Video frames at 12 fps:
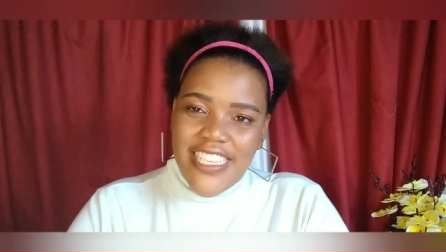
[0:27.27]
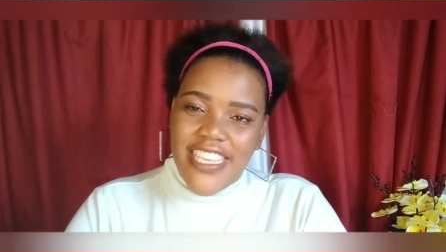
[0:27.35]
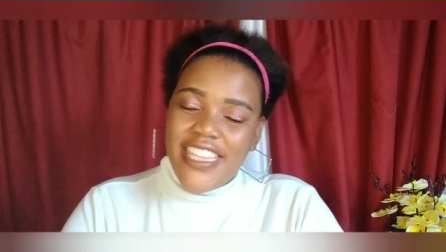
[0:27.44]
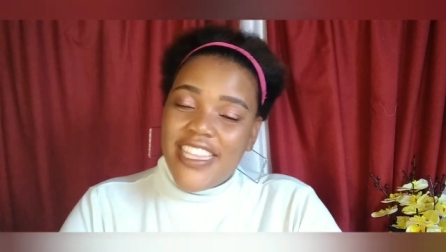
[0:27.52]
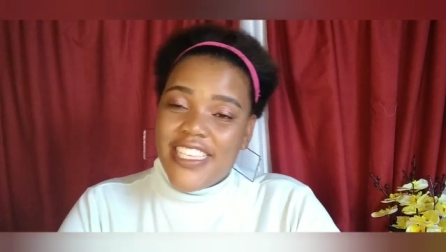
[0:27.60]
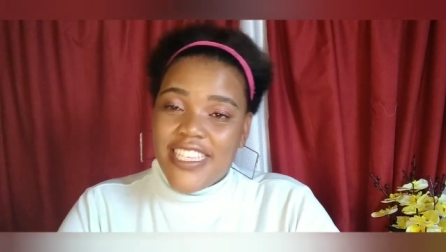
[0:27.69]

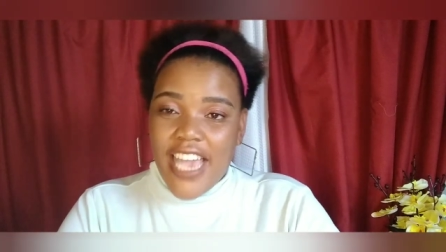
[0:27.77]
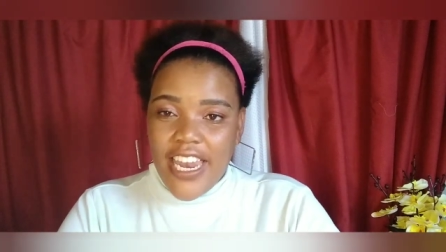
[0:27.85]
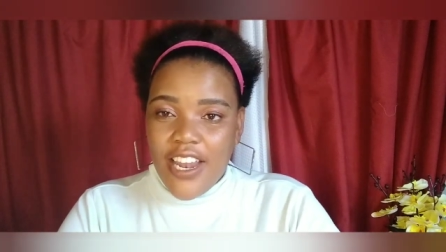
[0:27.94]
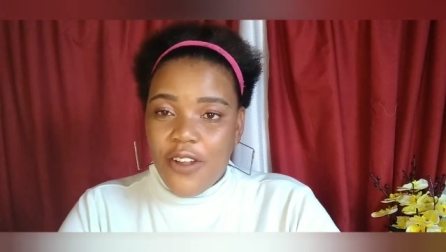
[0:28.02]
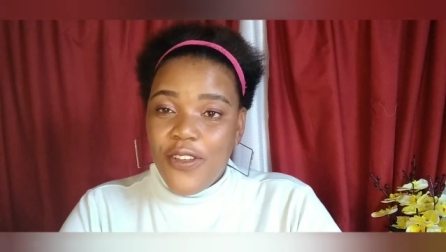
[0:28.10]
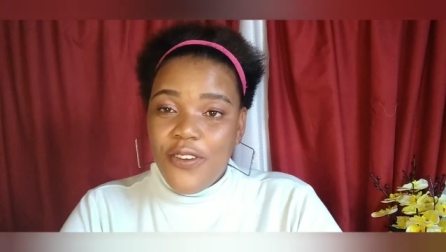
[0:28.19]
in this
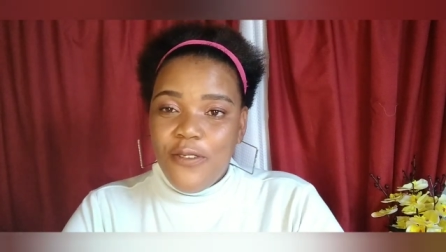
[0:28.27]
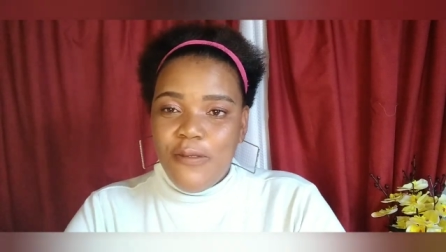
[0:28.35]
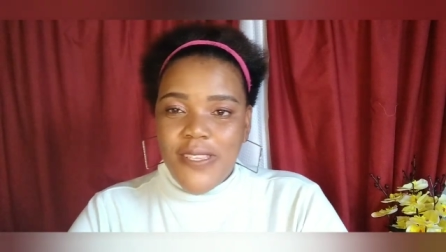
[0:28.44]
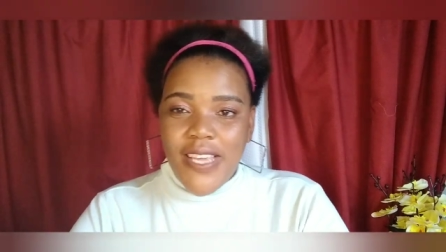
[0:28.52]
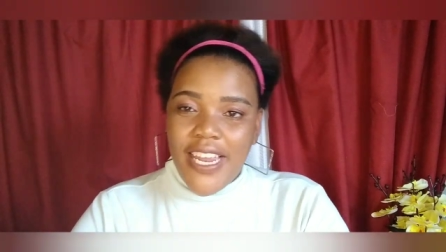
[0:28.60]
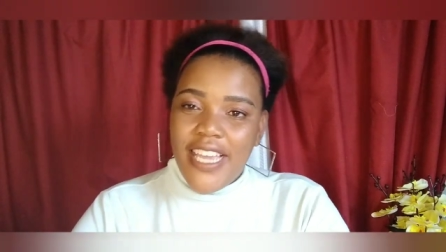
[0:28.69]
channel, we do
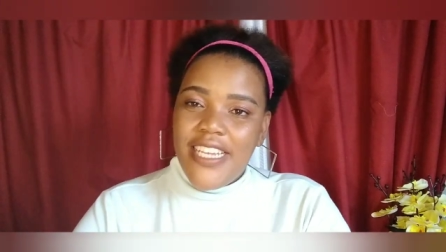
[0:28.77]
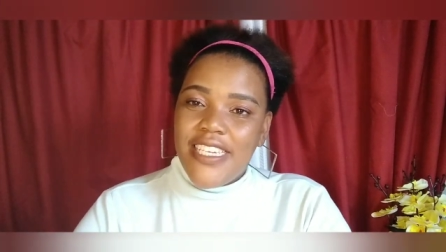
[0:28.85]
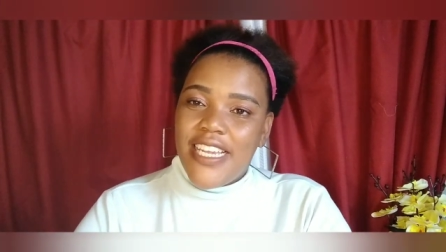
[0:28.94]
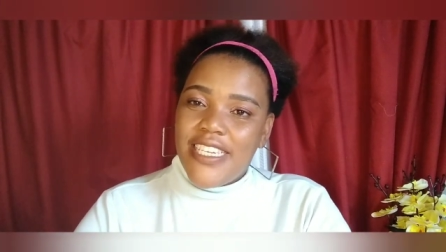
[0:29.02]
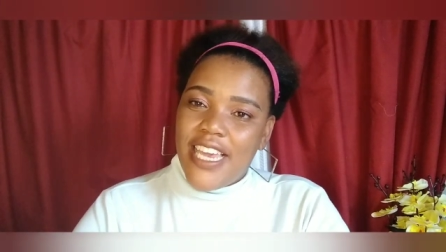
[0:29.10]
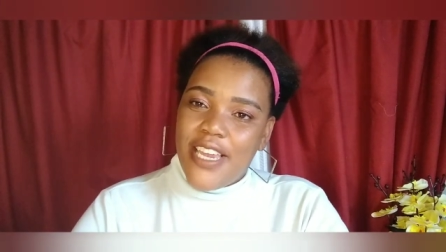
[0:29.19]
Wuzana
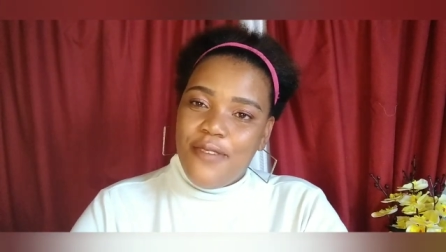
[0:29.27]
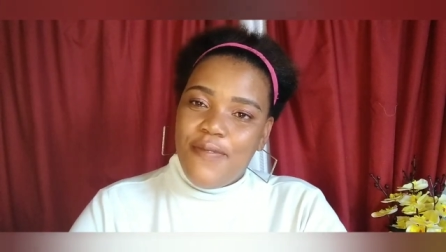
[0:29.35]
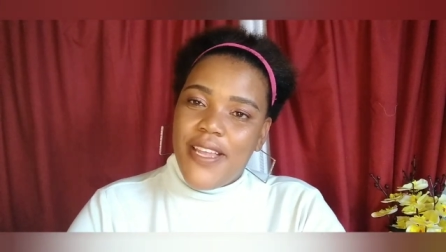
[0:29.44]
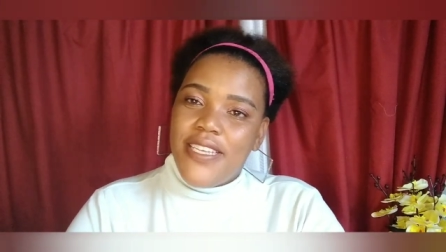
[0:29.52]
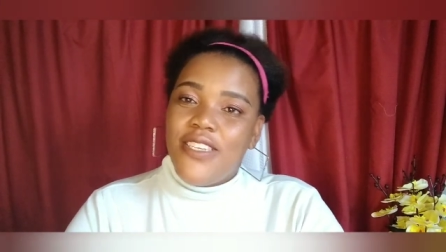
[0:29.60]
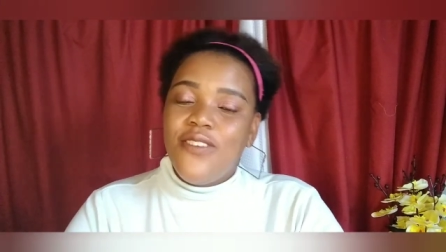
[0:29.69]

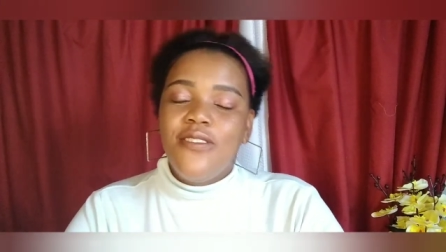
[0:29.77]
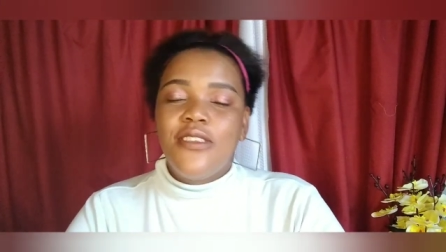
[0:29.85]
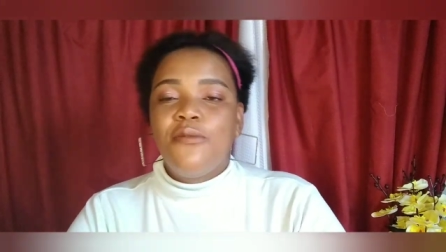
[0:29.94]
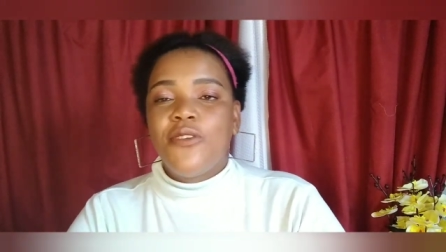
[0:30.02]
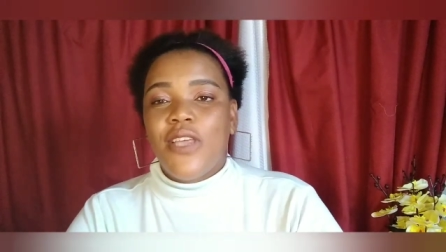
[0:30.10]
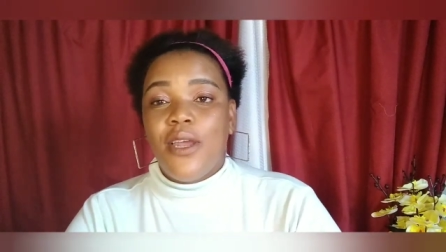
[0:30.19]
entertainment news,
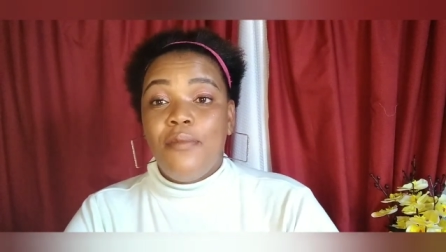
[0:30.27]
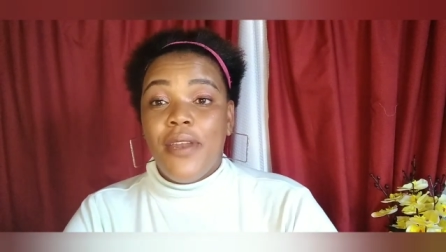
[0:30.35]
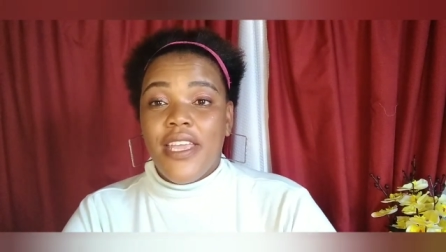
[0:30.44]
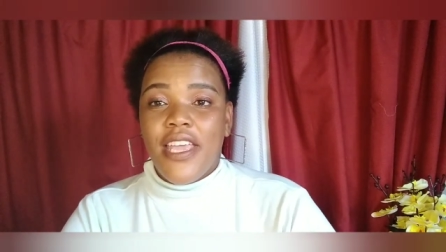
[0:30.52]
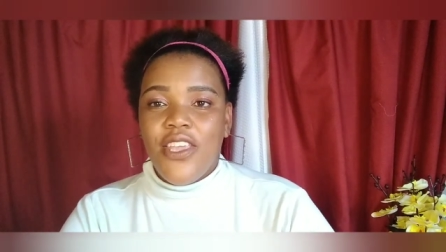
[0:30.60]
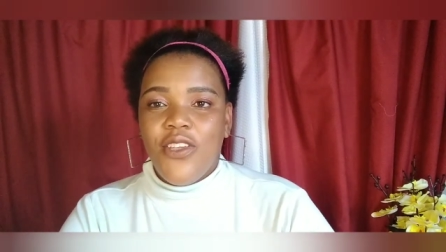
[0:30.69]
Wuzana
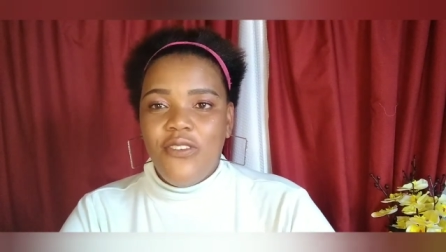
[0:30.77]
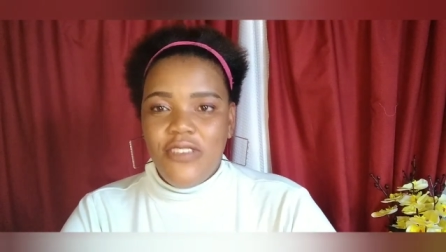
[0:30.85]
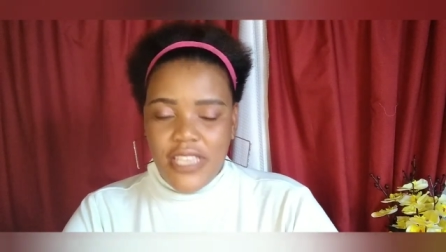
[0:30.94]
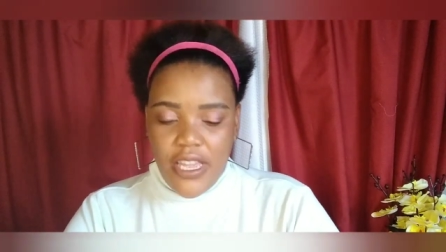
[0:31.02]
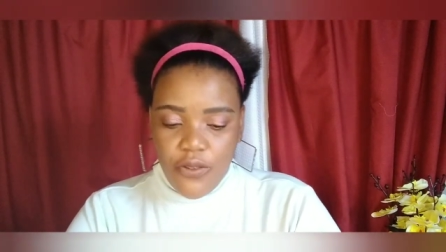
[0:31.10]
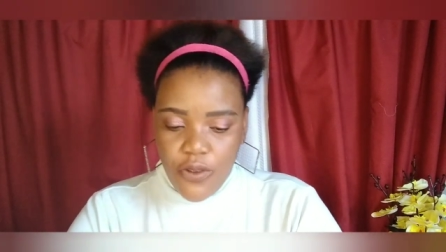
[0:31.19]
breaking news,
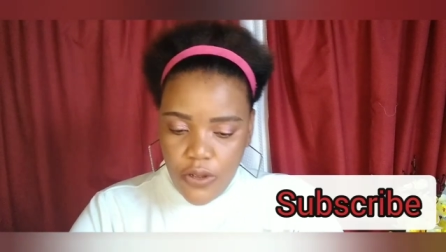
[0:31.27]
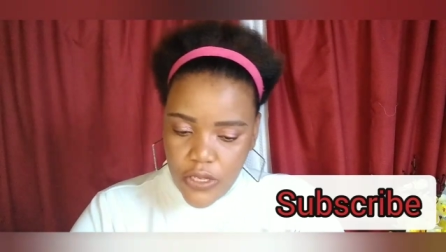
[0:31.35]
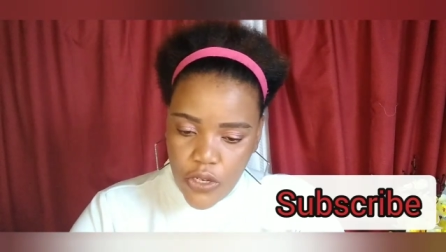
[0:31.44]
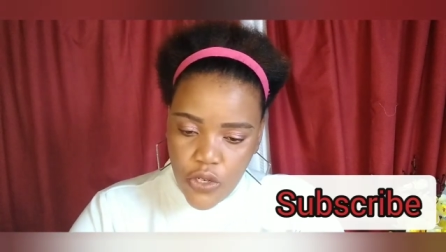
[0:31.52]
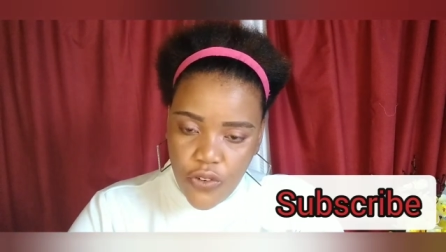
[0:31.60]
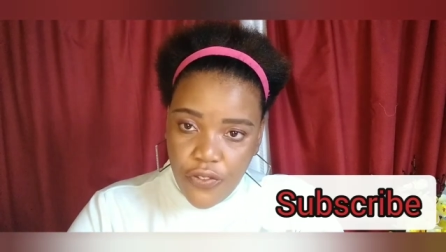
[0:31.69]
and we
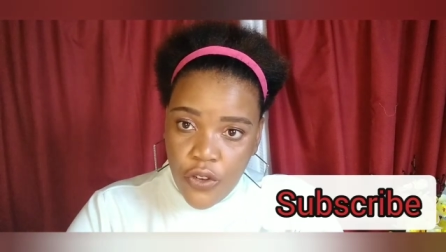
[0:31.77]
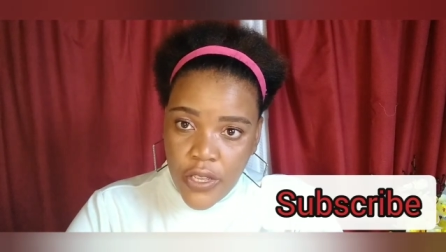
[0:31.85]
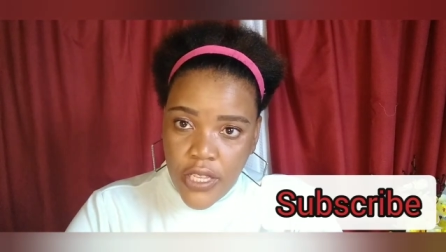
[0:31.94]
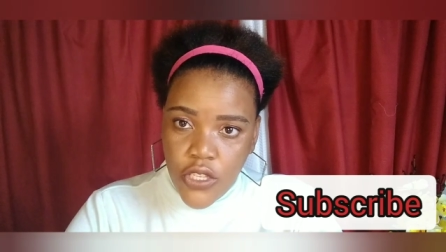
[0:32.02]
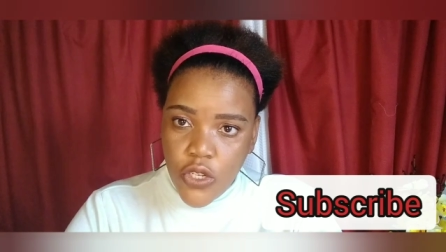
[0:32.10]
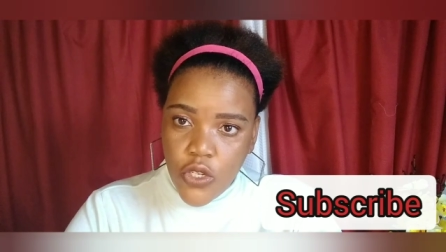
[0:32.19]
also do
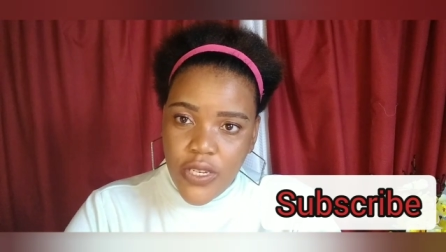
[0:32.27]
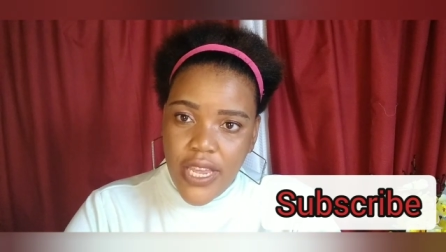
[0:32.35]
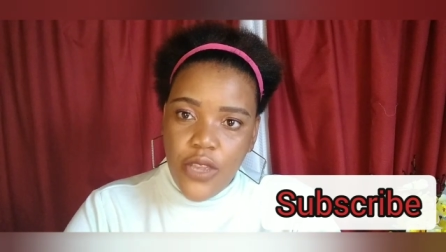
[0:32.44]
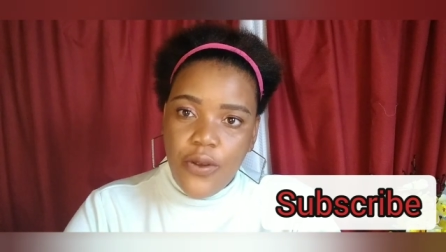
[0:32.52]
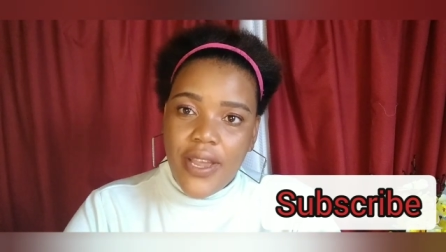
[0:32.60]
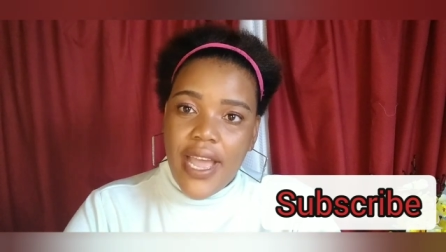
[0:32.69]
vlogging. So today,
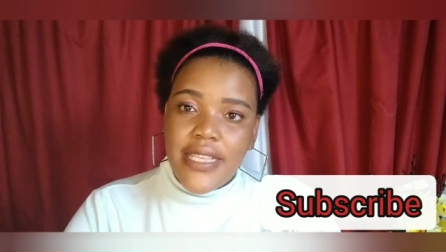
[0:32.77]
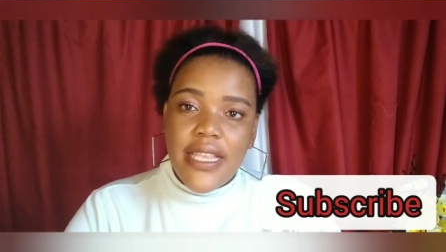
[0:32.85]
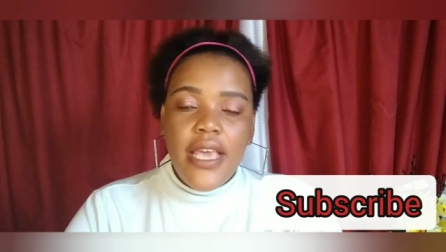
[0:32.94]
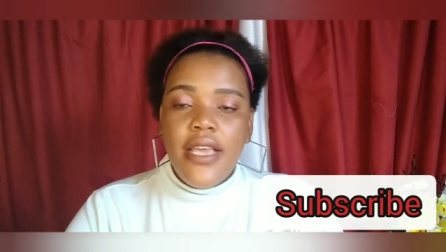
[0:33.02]
you guys,